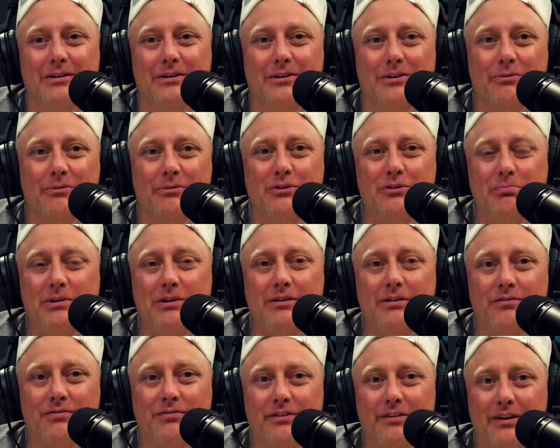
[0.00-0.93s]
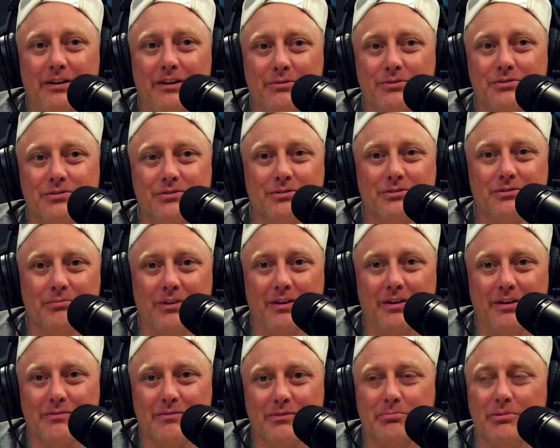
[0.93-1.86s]
We speak different languages
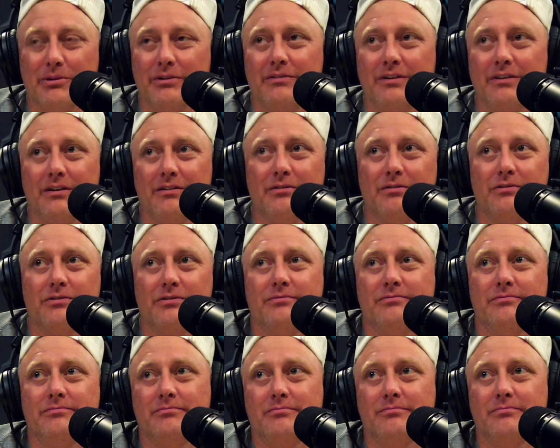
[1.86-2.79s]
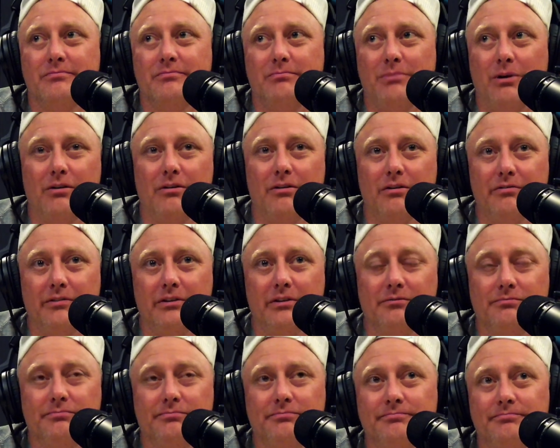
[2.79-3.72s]
sometimes, but that's part of it.
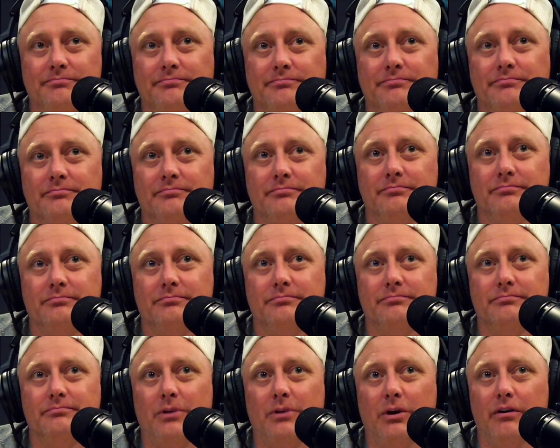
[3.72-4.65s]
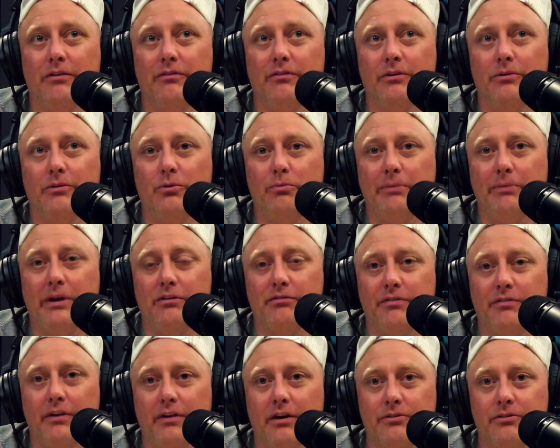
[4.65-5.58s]
Part of the whole
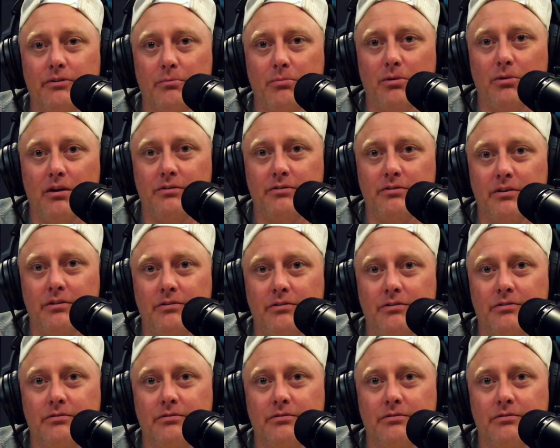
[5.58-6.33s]
manufacturing process.